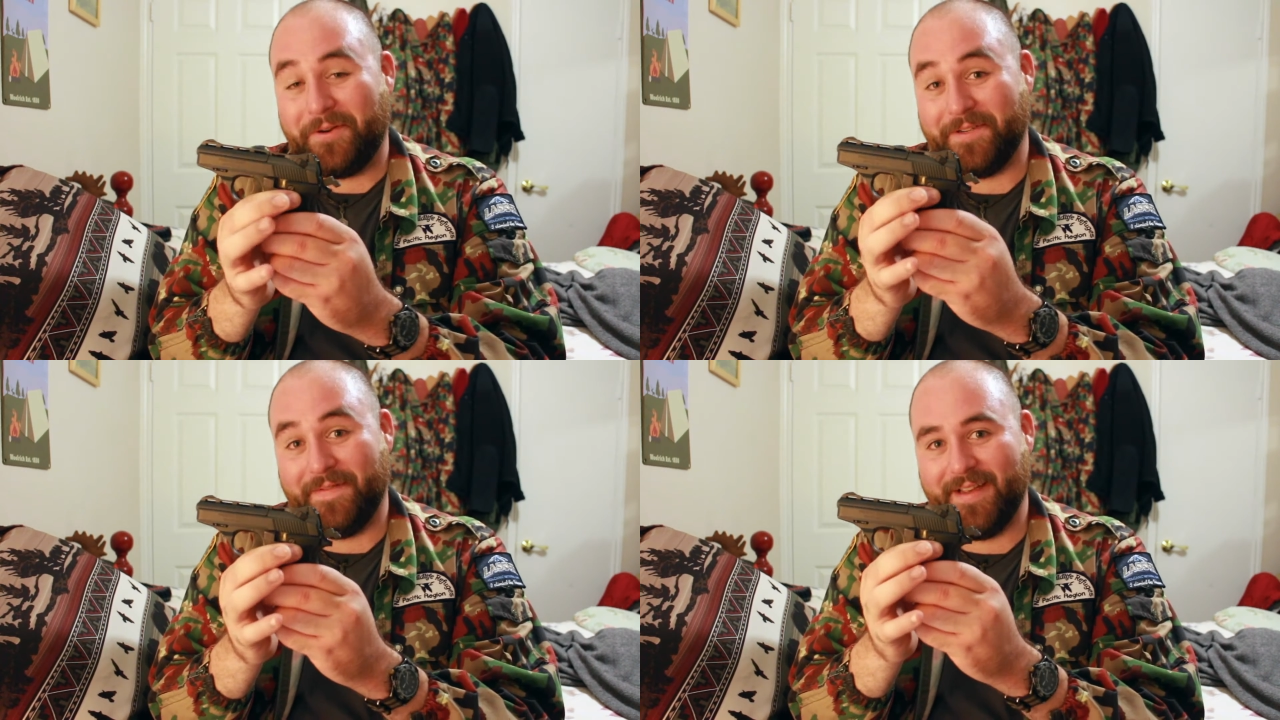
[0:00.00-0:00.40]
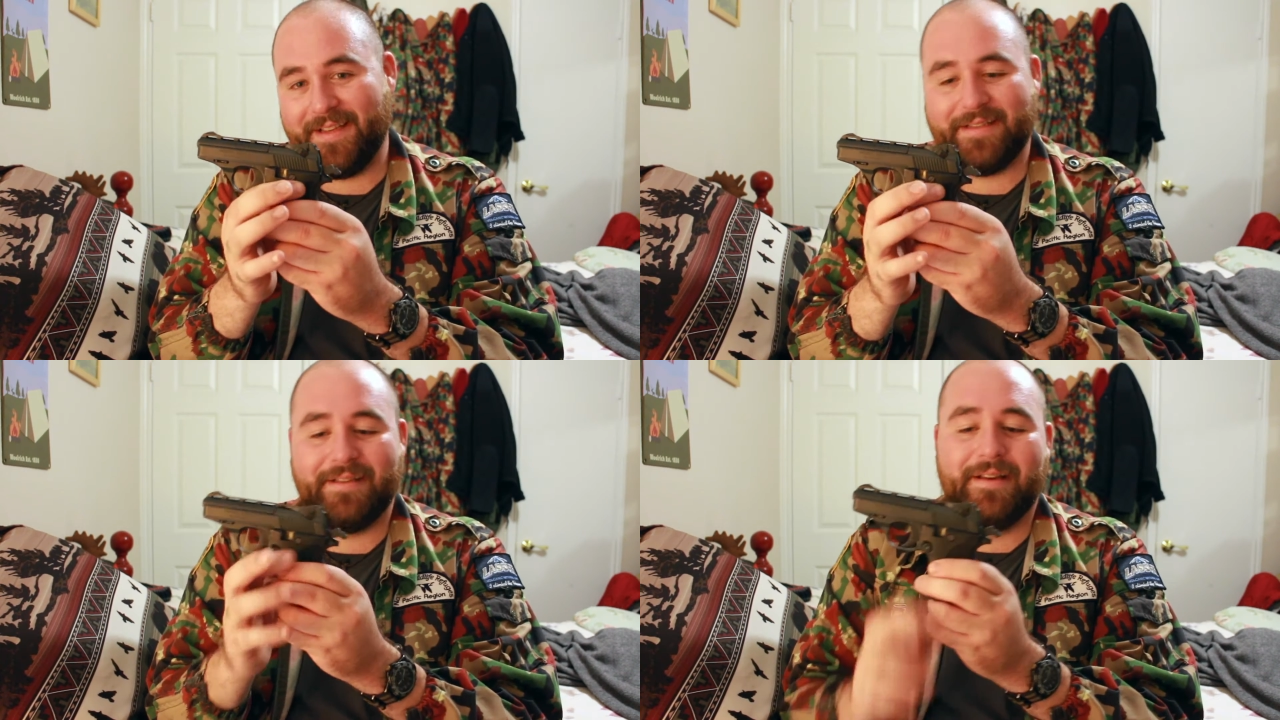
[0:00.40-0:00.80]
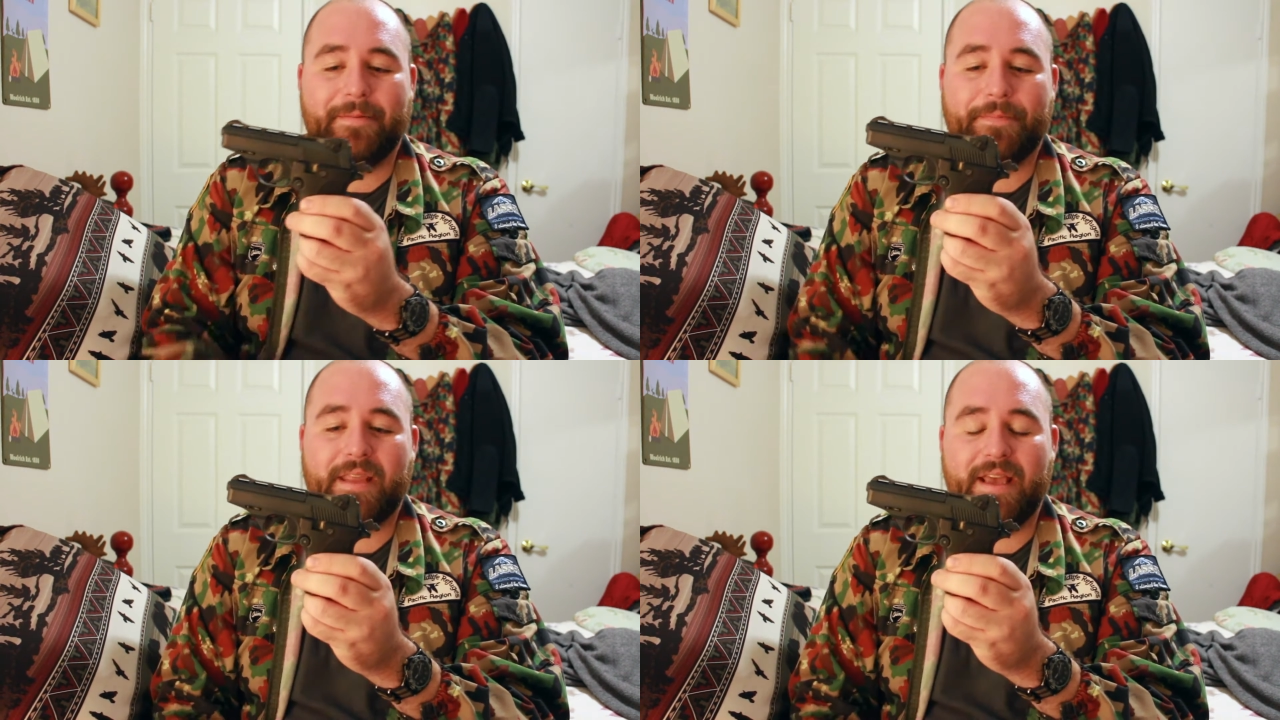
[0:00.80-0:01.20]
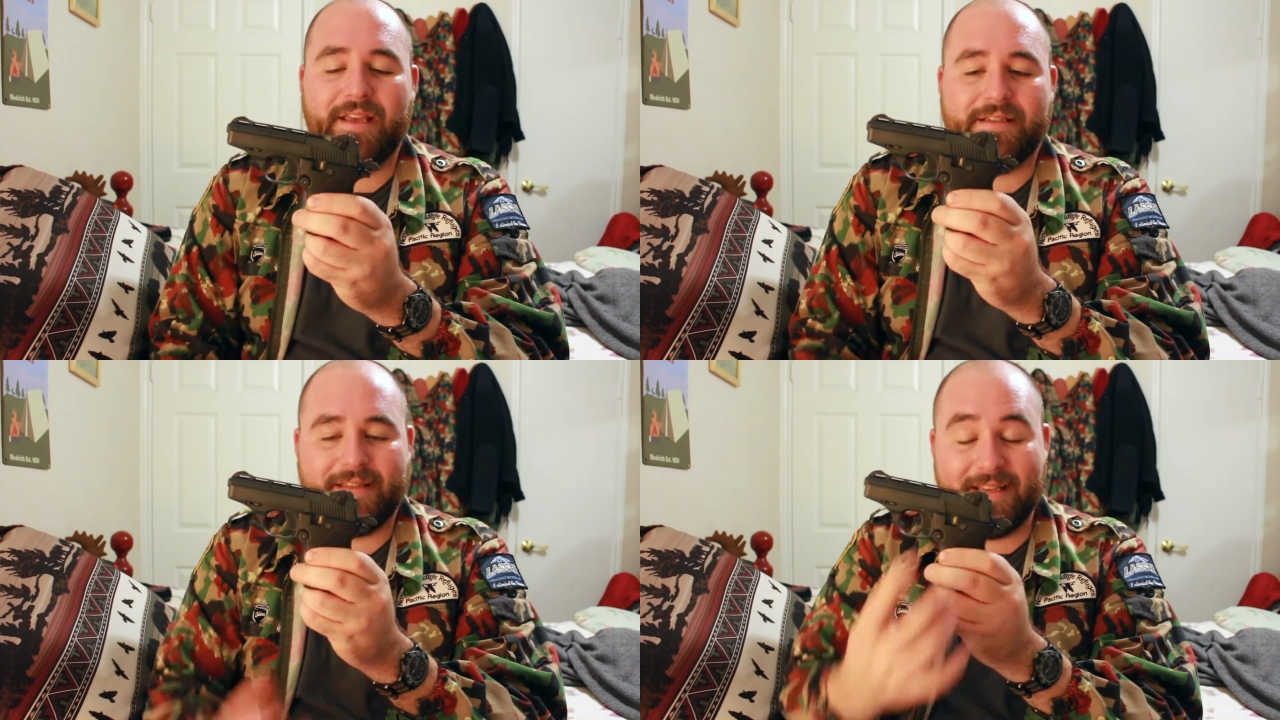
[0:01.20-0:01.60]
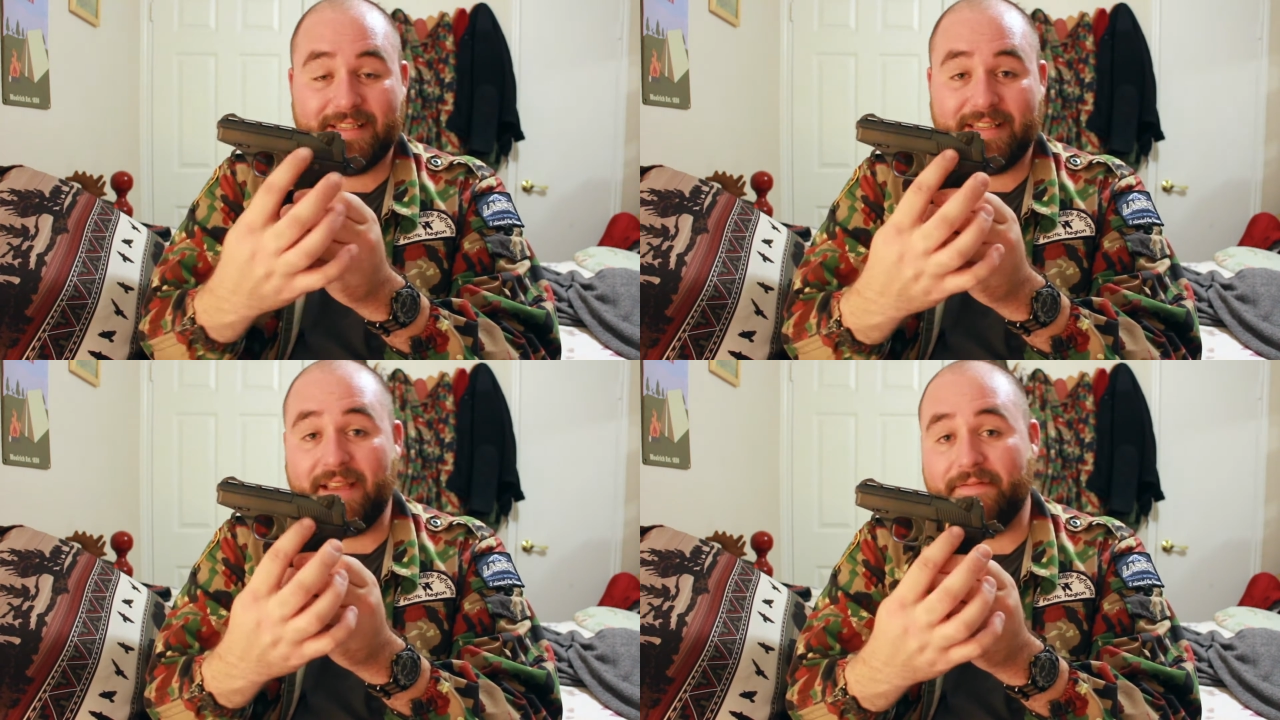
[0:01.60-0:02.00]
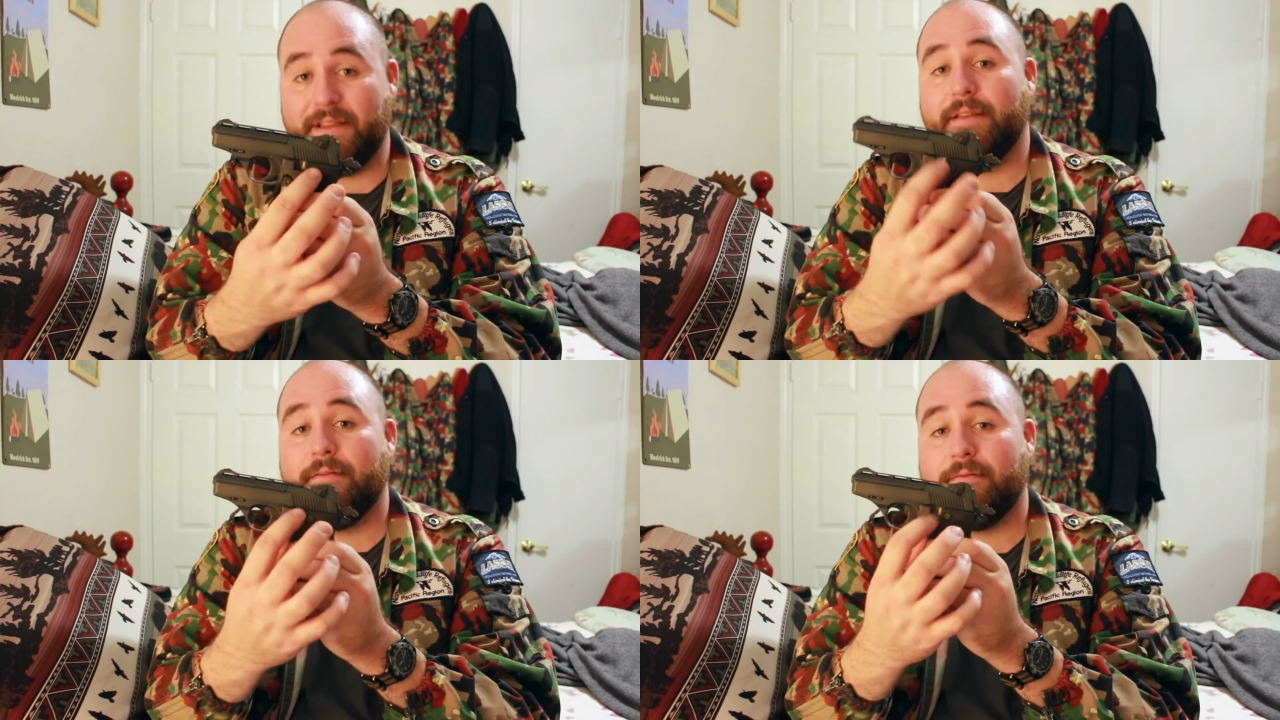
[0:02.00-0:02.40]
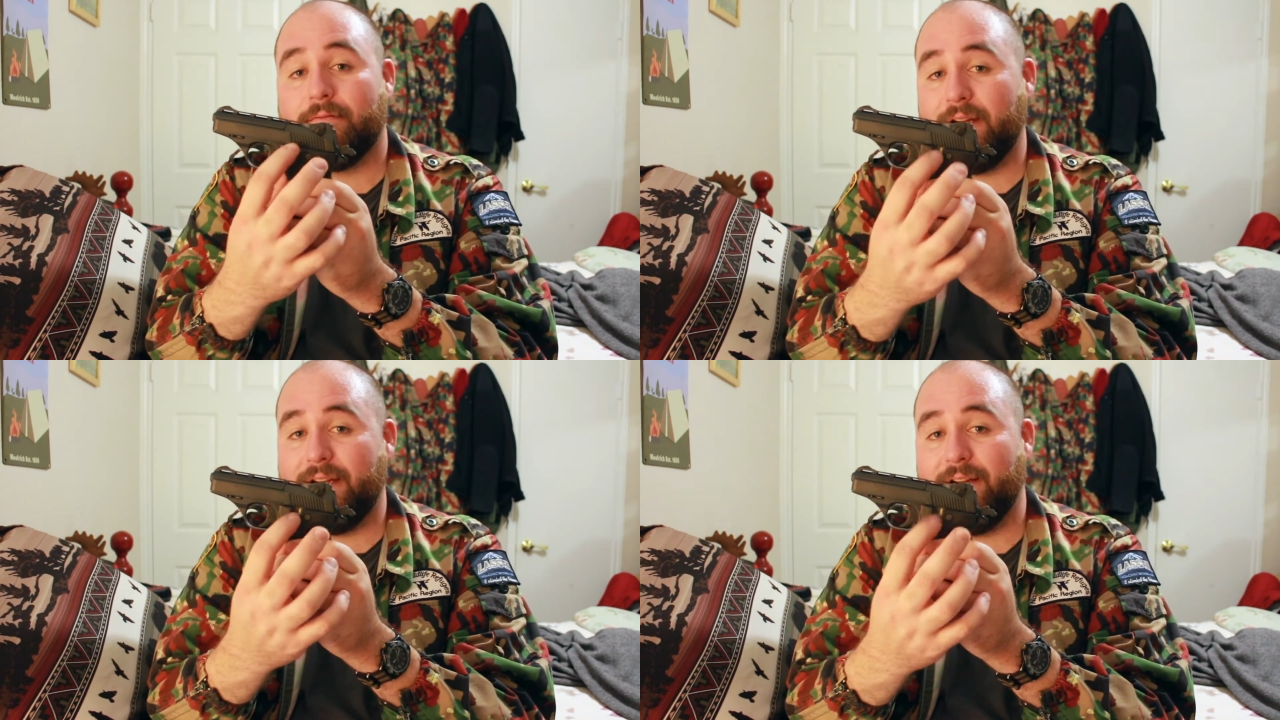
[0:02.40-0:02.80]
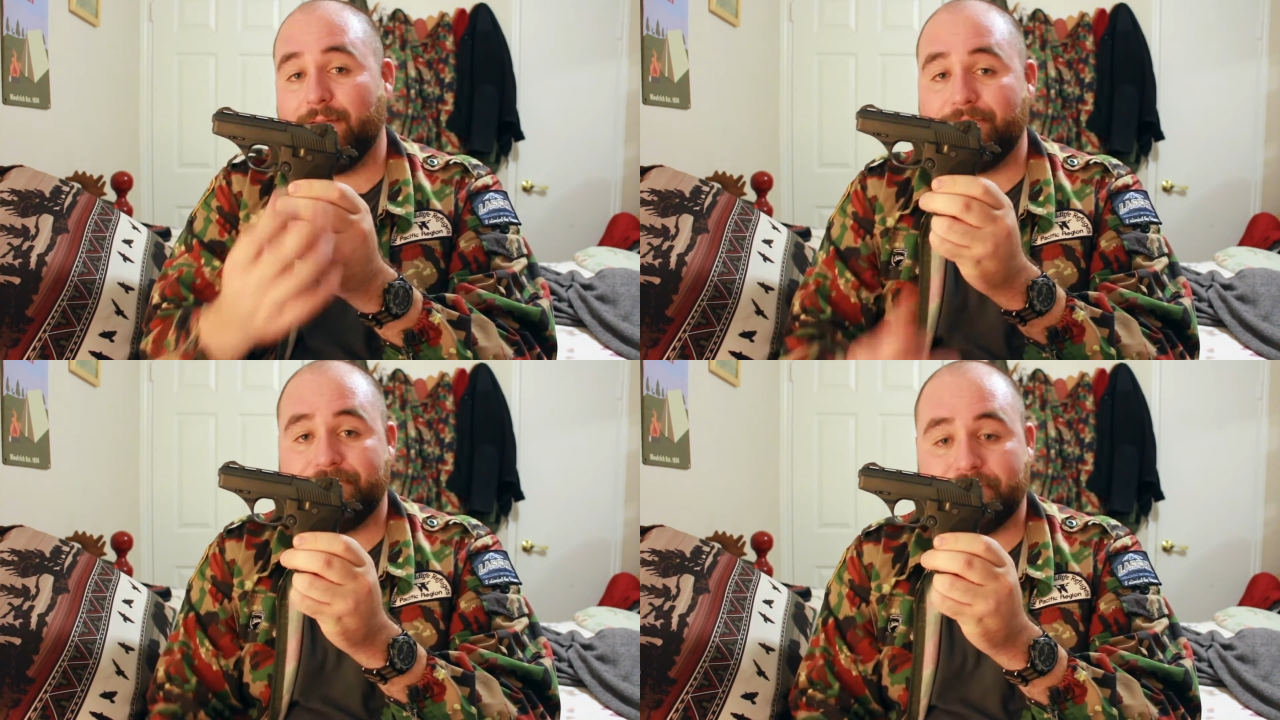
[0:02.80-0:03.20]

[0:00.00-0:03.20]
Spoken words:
to fix, is this safety right here.